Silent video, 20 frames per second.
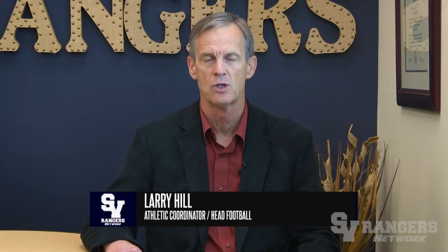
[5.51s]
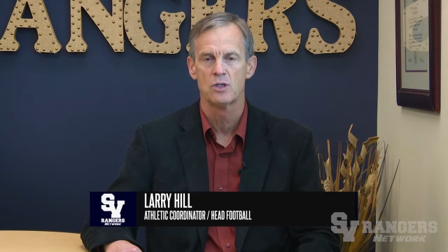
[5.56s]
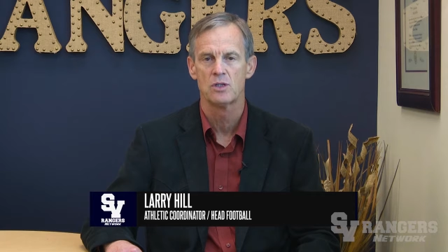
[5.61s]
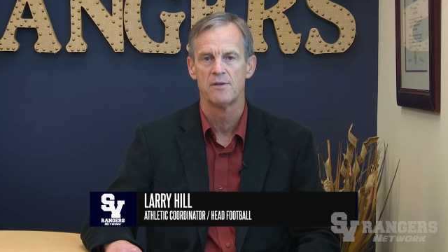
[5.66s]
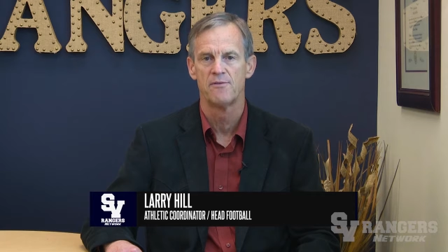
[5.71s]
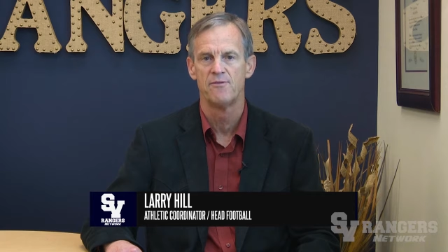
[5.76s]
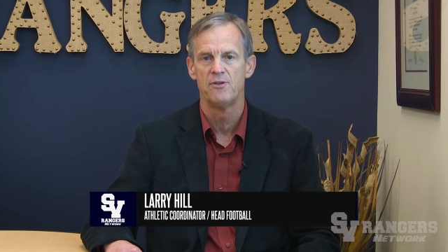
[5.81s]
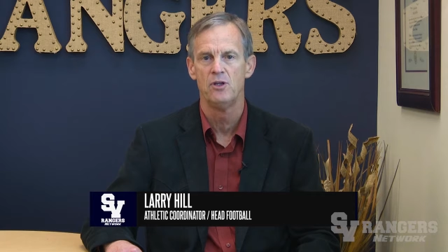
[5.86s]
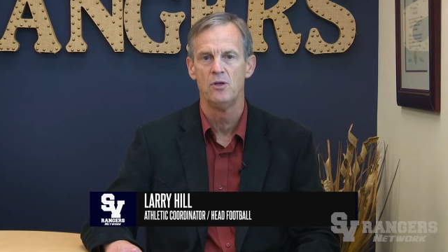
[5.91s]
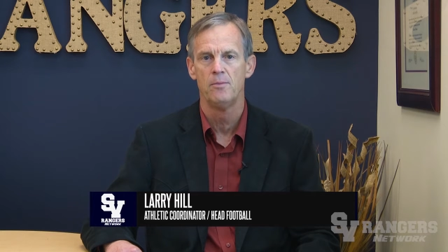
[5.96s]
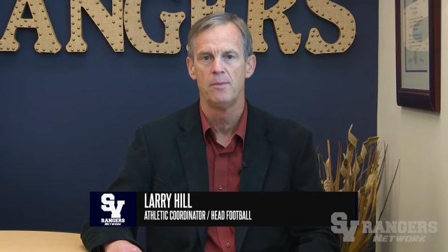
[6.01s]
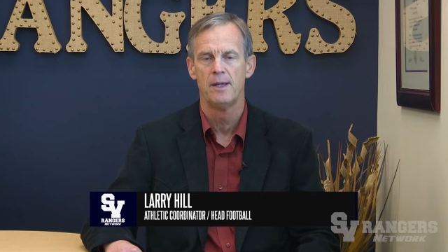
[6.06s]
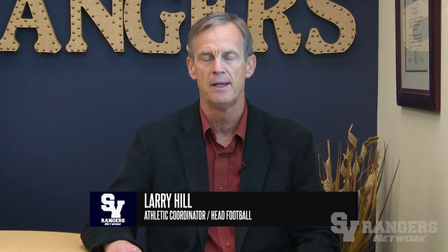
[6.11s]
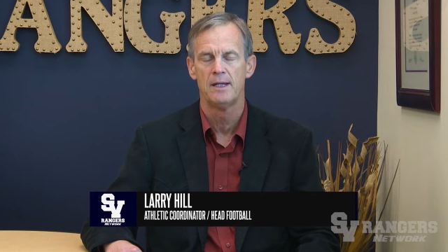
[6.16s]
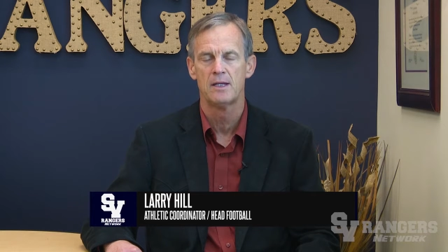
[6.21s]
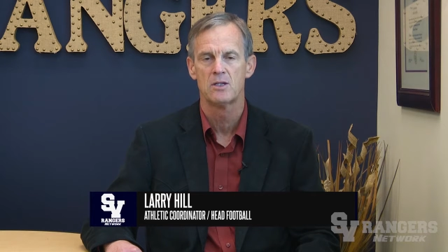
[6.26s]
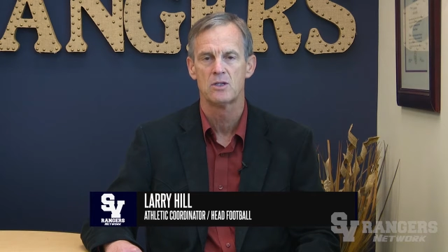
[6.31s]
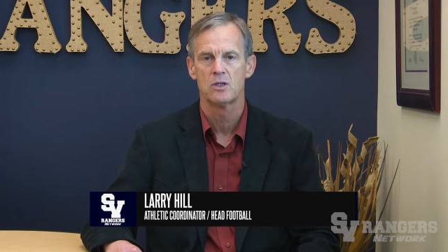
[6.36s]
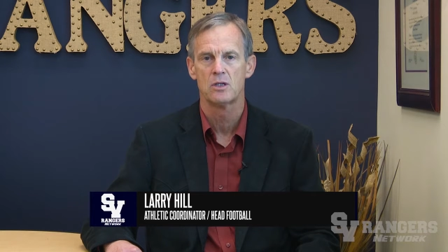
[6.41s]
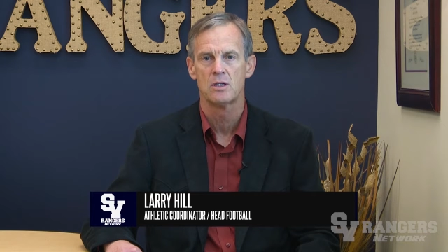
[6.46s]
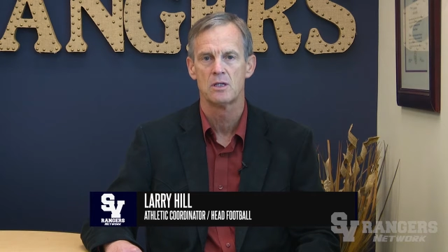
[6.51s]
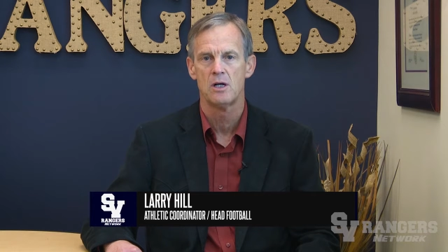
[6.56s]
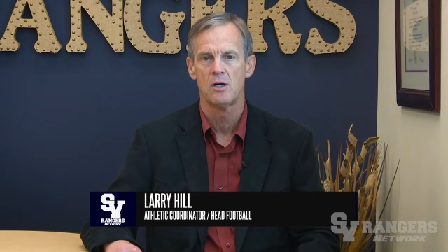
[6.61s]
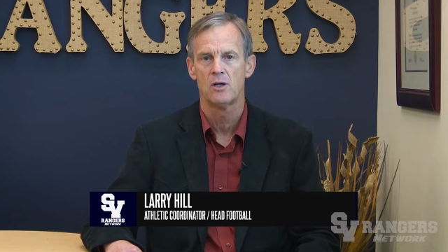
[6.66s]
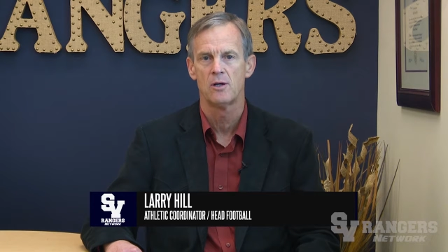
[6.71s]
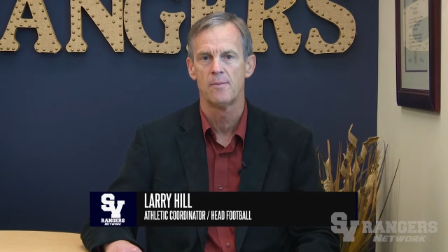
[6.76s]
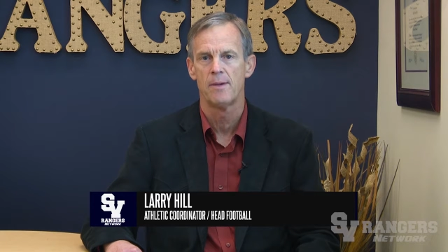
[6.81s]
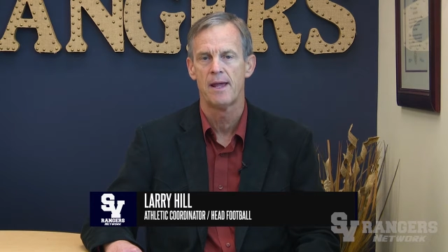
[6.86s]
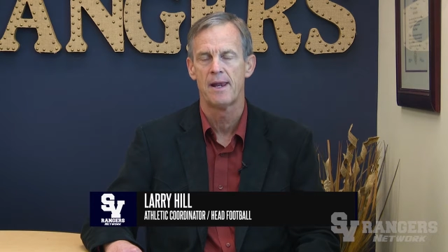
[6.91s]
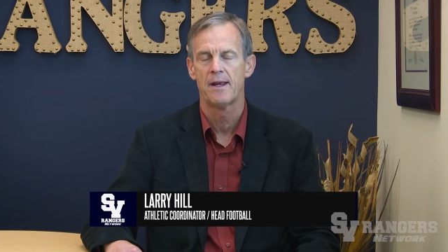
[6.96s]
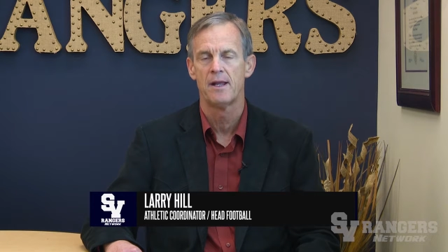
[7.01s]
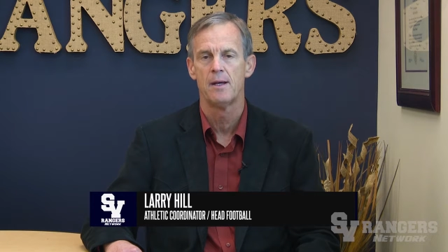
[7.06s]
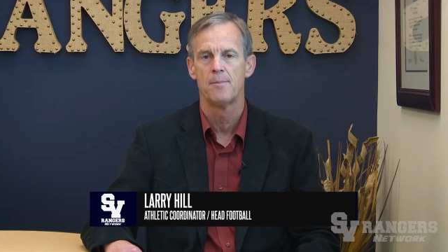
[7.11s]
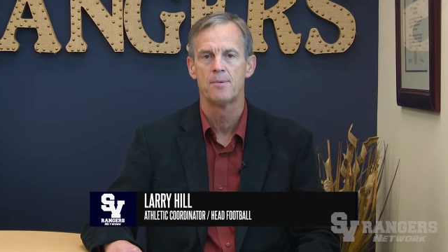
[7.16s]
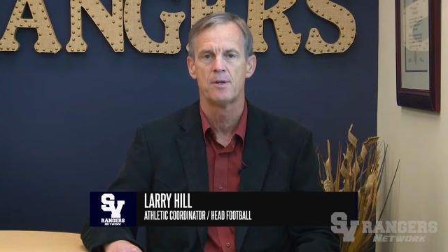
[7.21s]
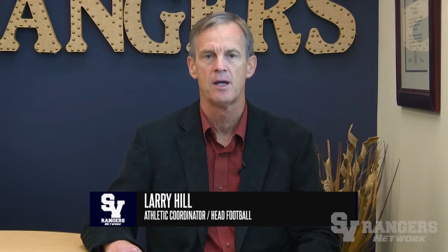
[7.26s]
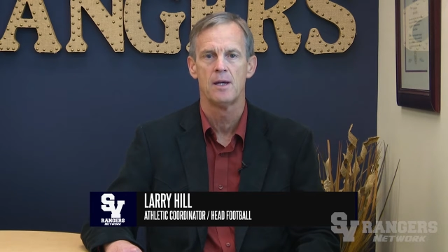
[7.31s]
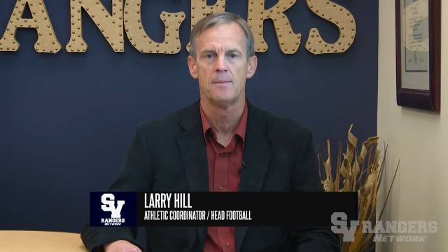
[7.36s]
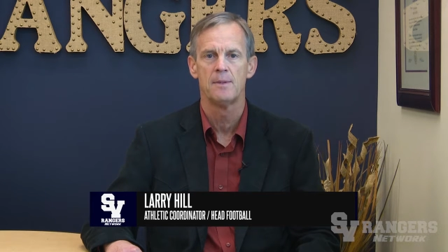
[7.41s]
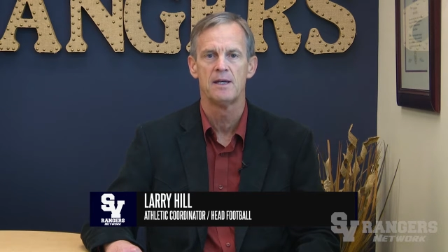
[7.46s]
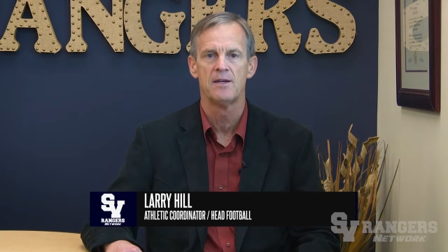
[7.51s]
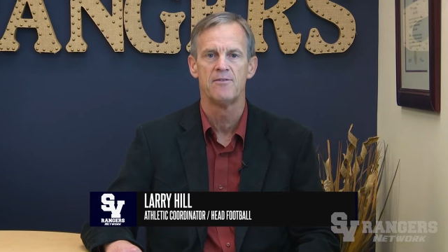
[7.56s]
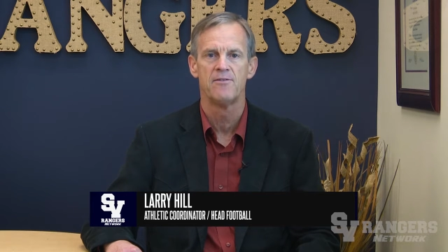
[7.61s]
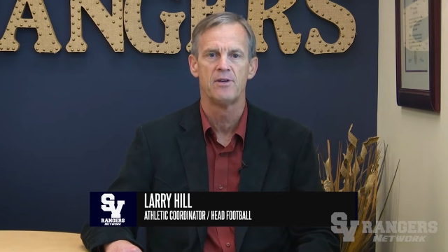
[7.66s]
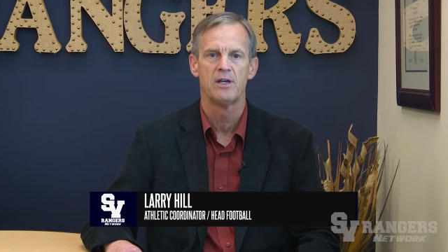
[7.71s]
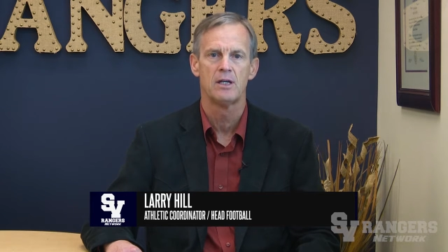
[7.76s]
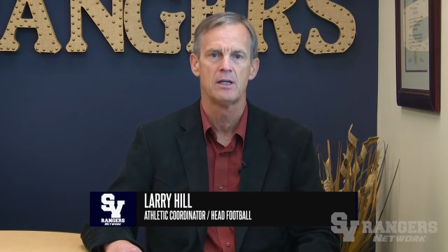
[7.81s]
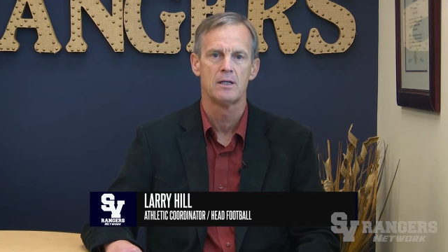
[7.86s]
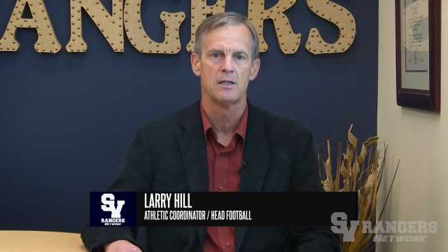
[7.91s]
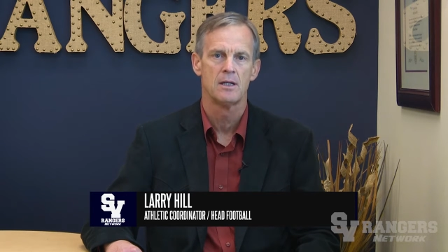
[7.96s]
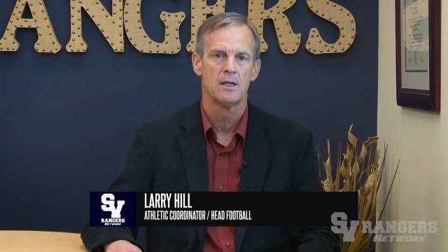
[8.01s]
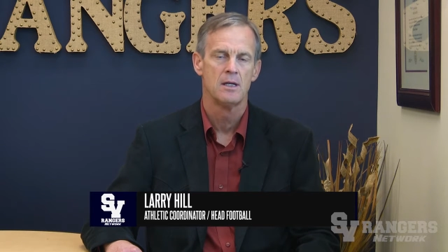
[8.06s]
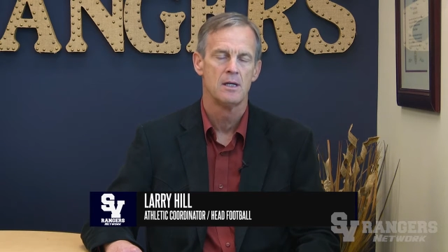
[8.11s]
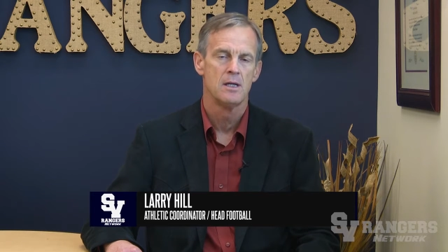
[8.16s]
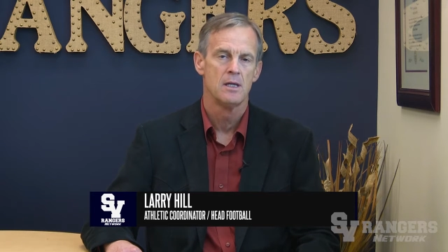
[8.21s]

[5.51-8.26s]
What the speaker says: just a few minutes to talk about an upcoming event